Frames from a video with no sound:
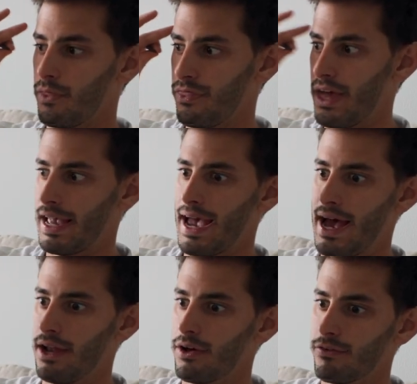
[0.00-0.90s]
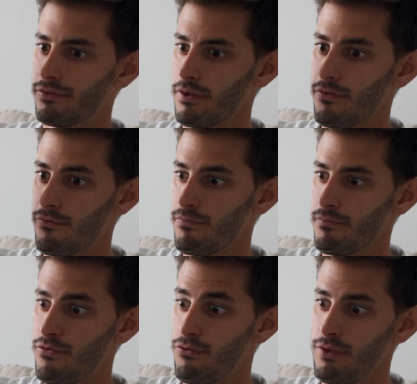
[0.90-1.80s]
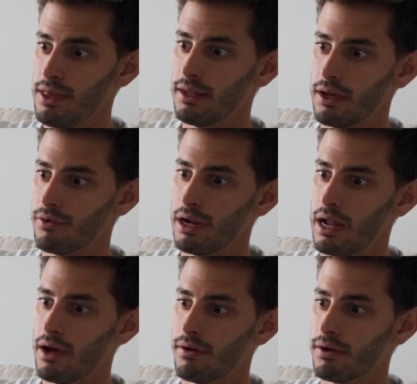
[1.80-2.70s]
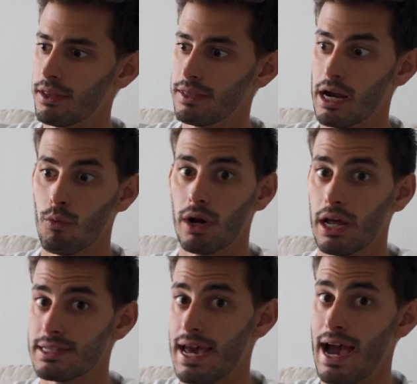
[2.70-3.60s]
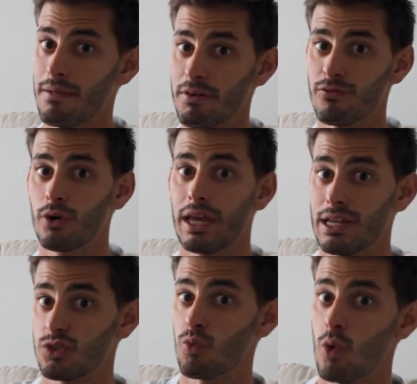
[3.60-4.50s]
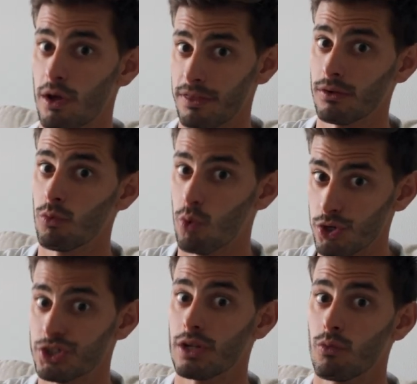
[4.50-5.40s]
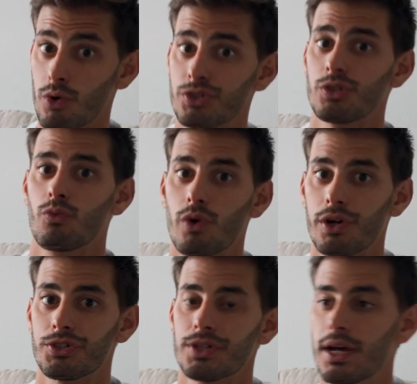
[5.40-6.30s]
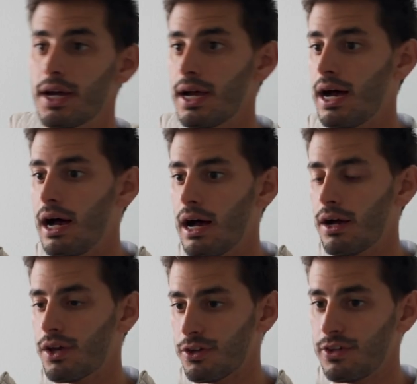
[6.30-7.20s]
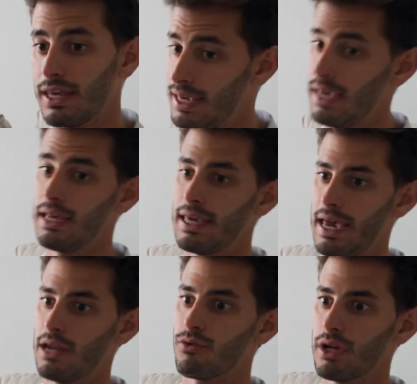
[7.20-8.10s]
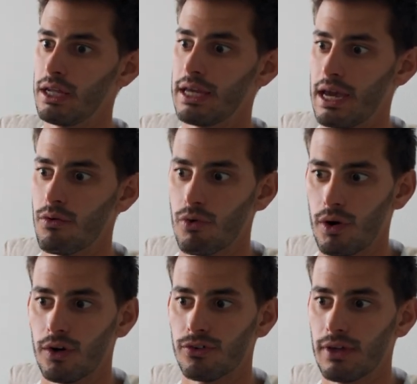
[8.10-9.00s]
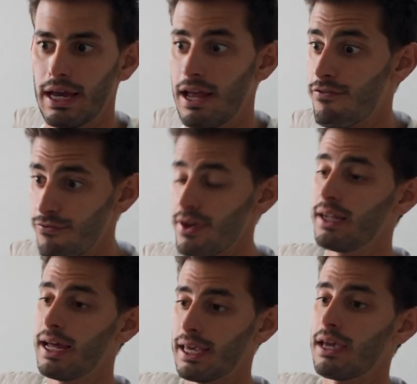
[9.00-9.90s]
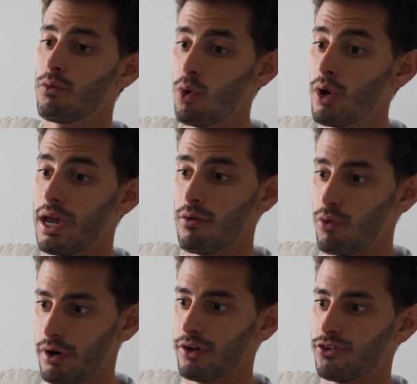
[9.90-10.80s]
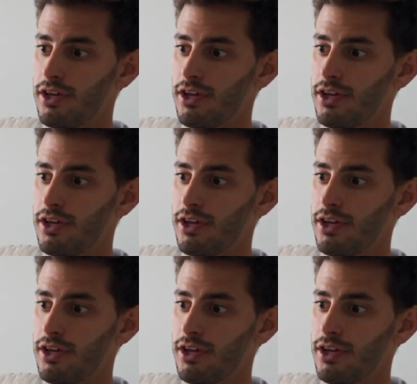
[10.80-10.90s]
that kind of feeling right now that I want to attack before it gets worse and worse and worse and worse. Because it can really get worse, and I feel like it will get worse